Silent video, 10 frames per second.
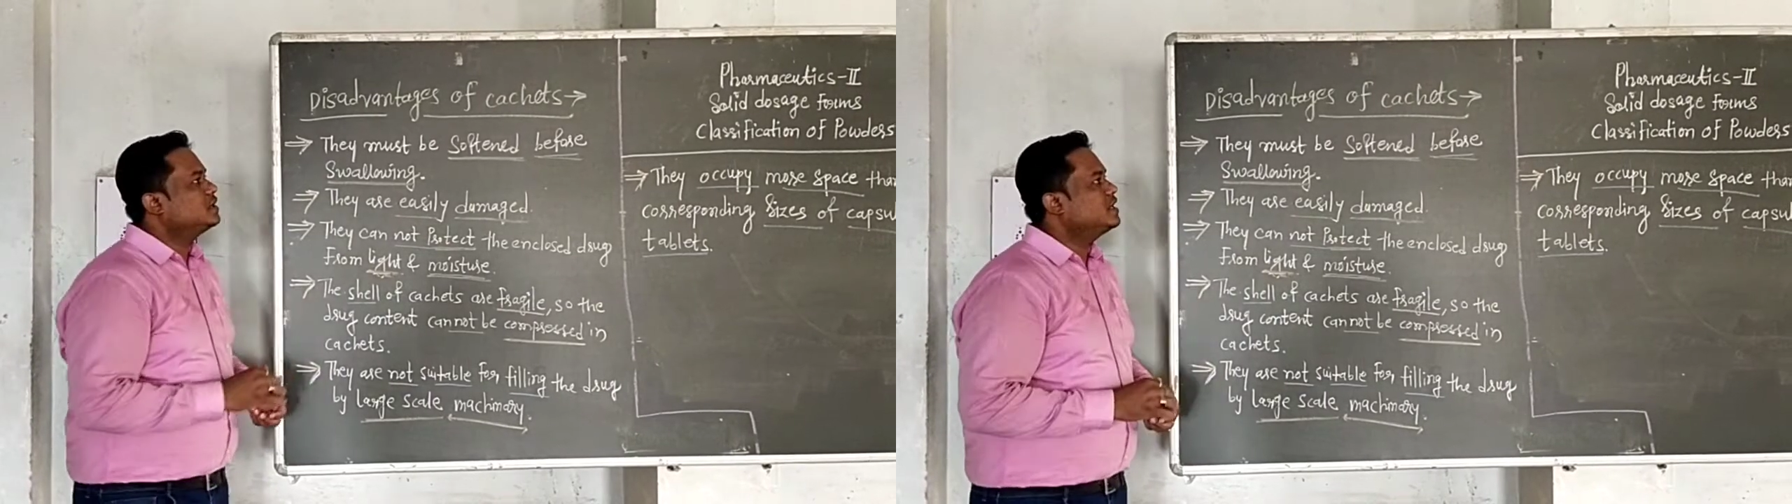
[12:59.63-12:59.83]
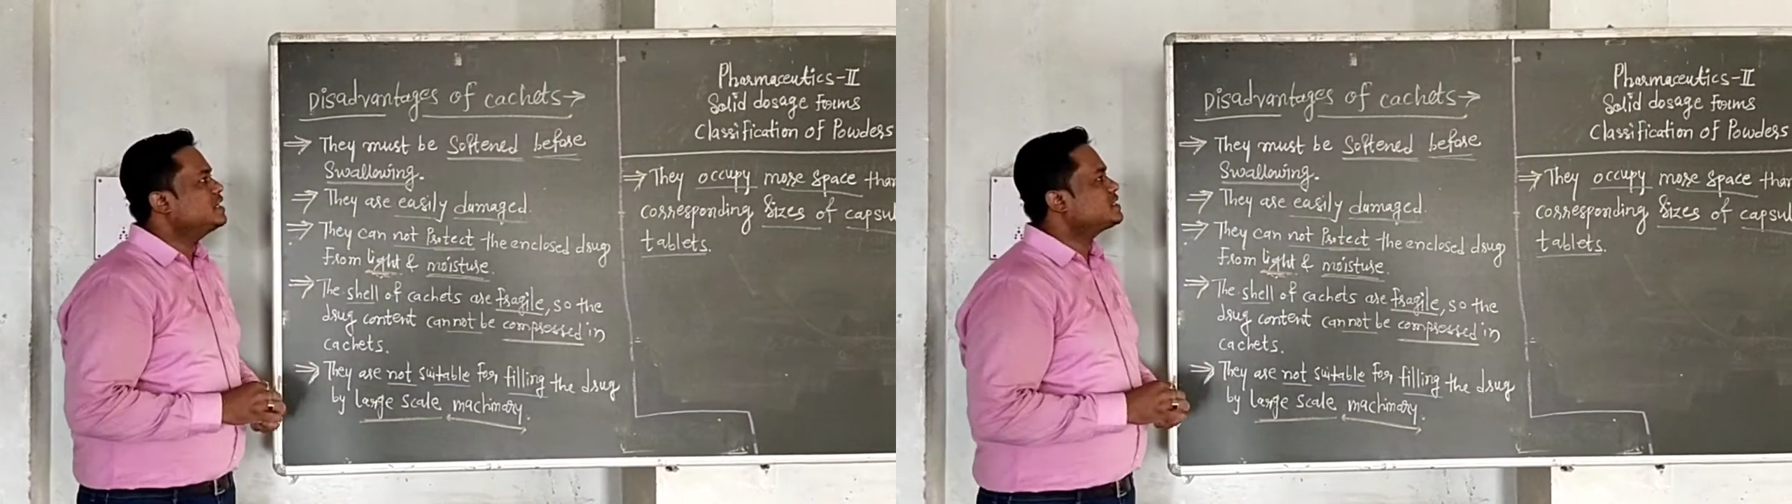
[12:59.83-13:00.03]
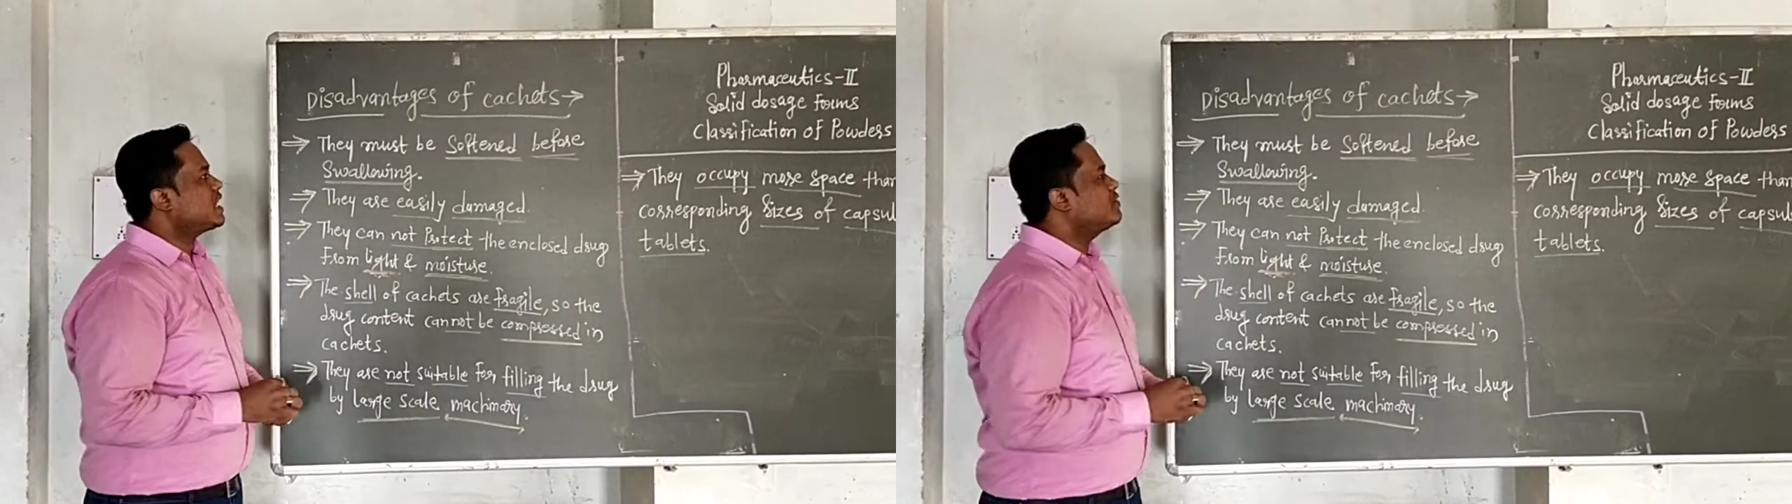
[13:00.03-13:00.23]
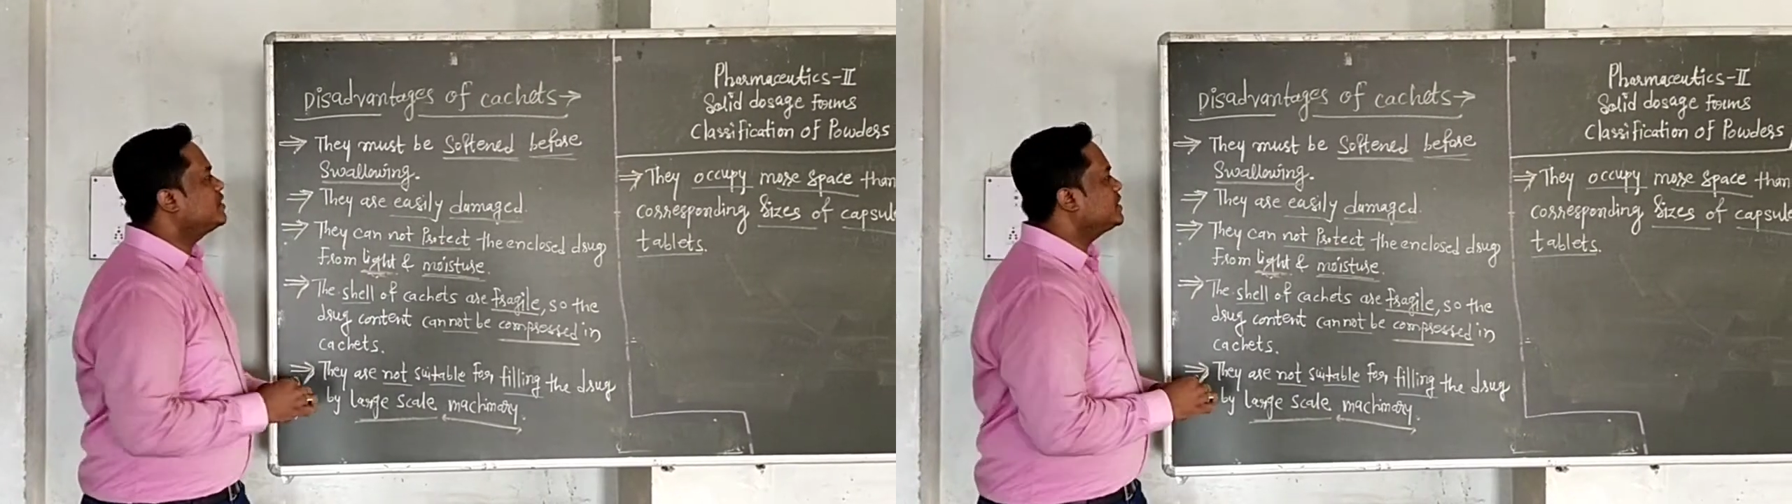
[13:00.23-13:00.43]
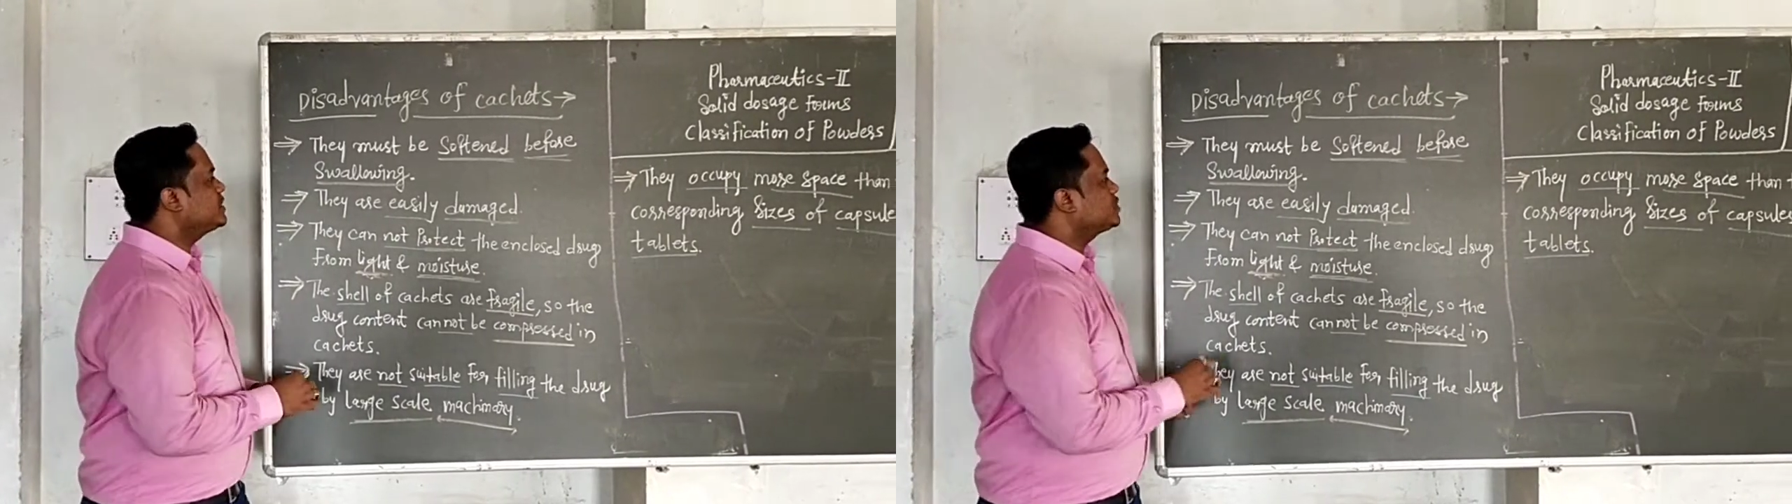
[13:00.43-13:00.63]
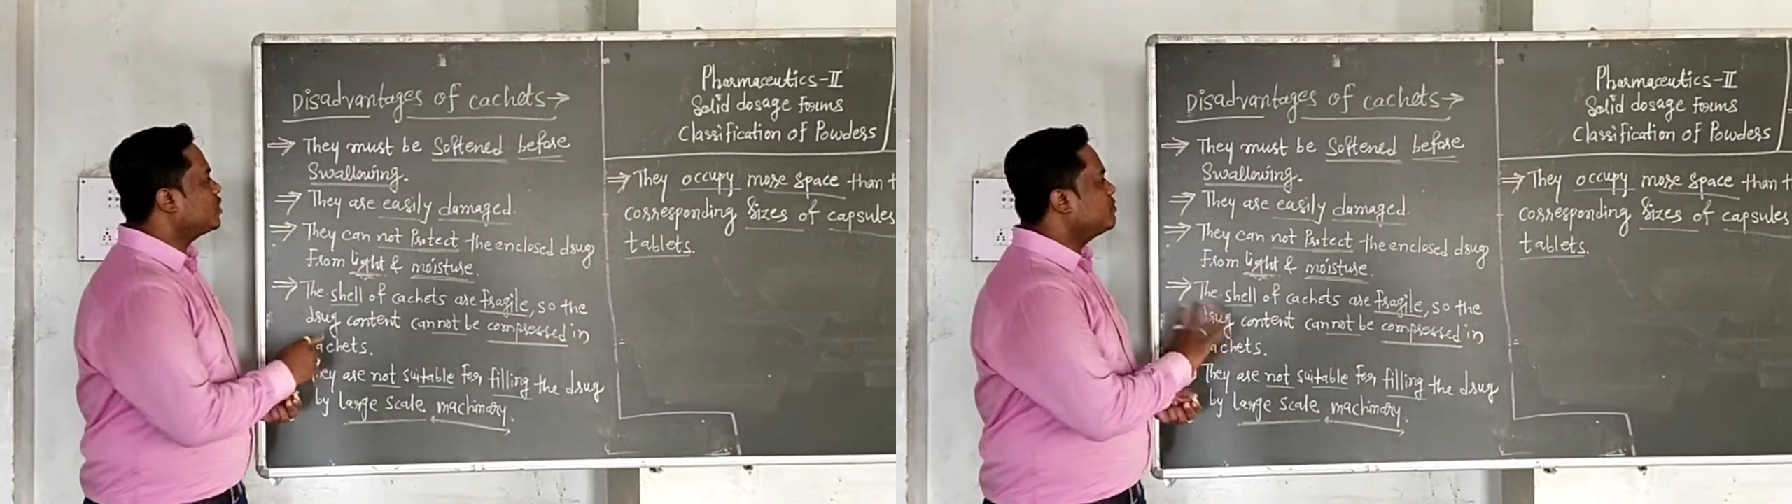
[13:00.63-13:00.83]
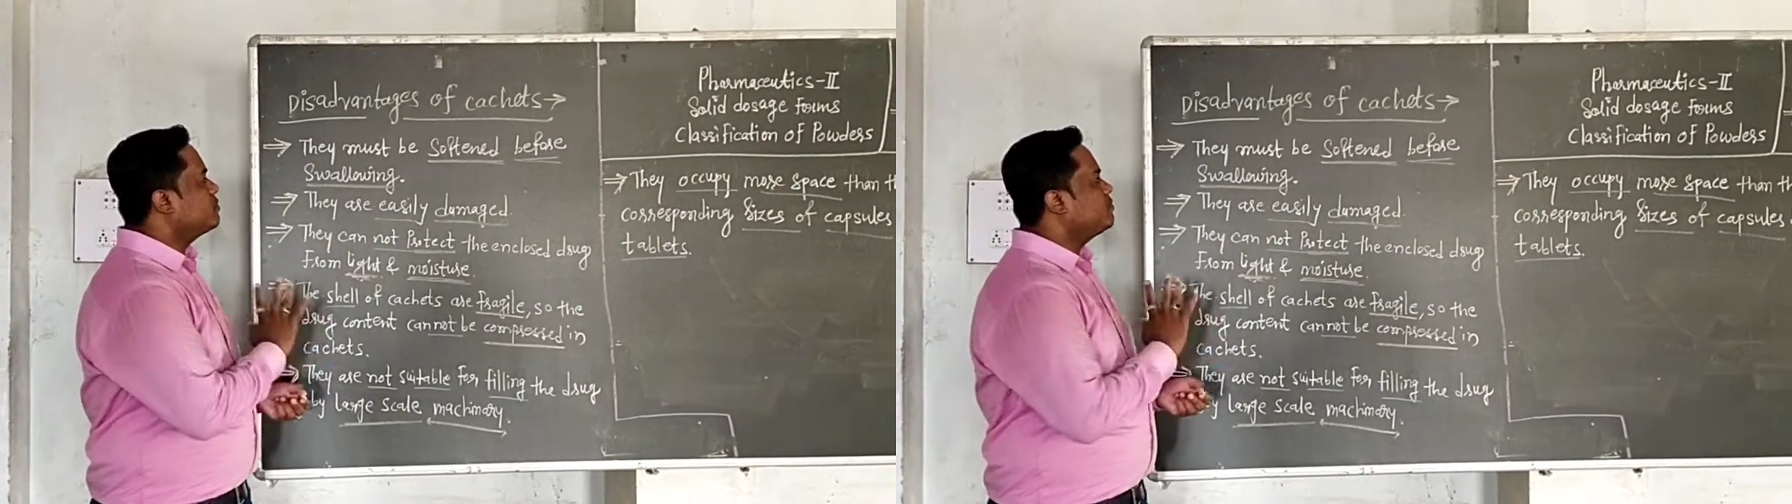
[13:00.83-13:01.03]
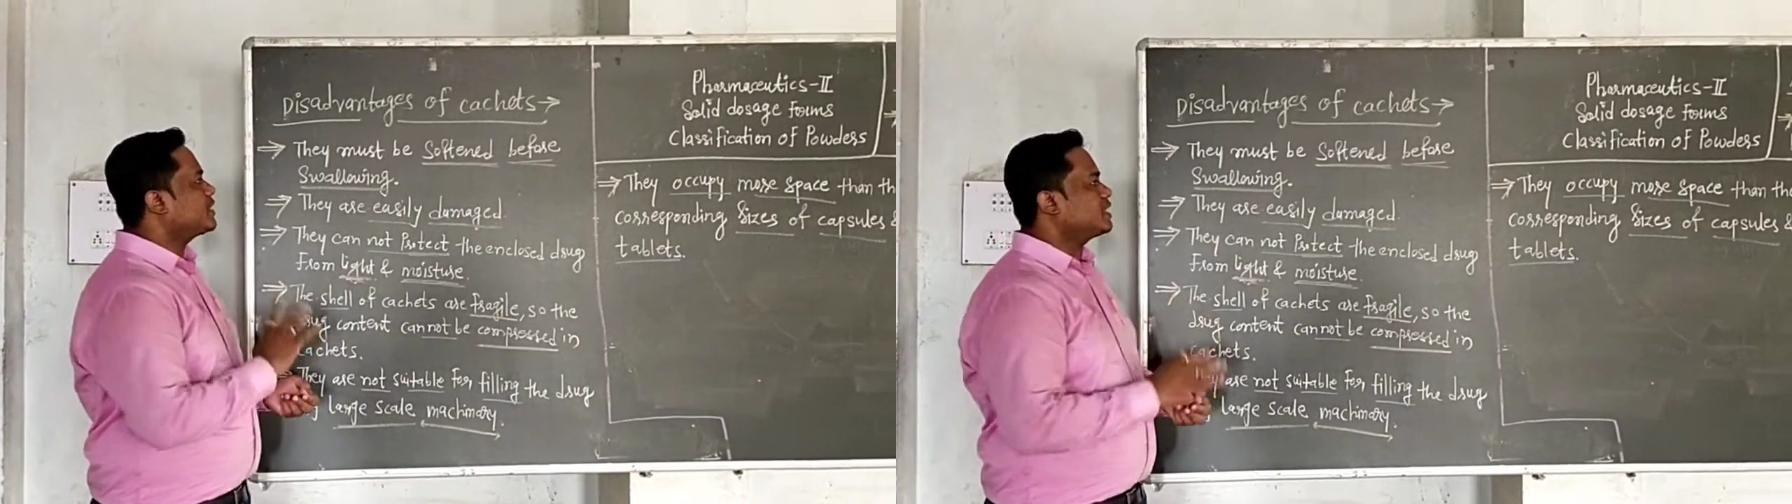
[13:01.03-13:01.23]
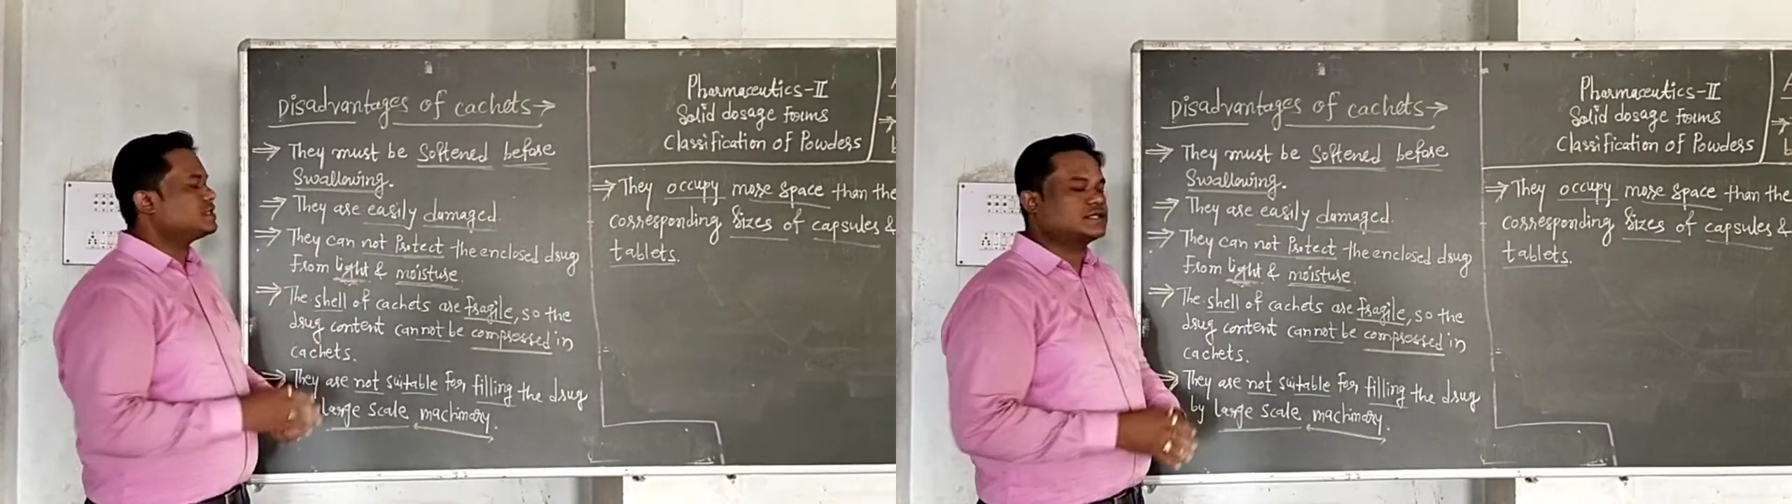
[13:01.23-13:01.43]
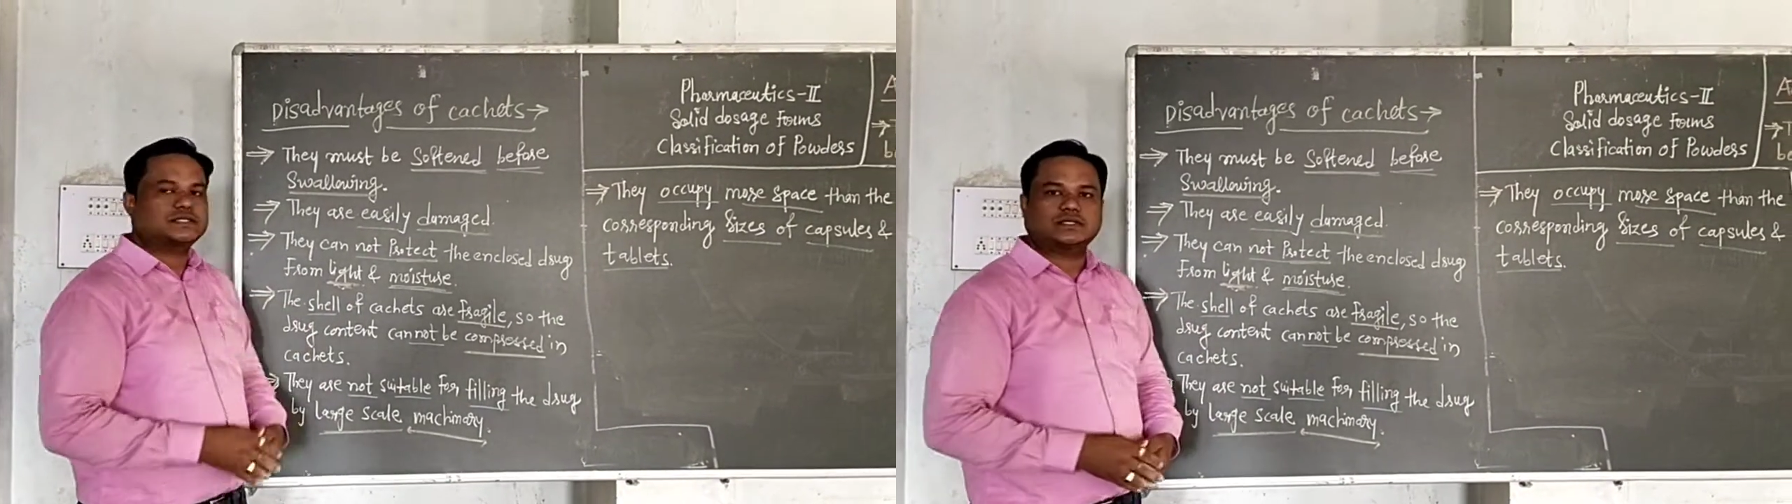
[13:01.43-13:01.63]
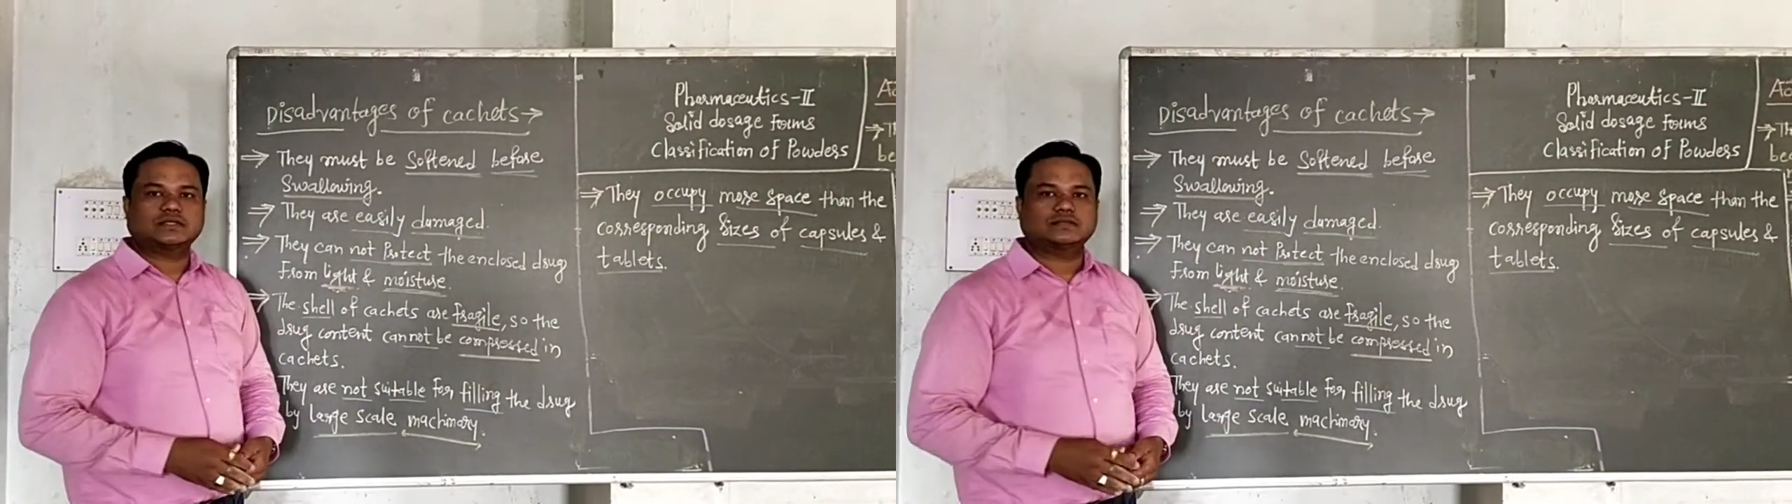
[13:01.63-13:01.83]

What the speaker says: the disadvantages of cachets.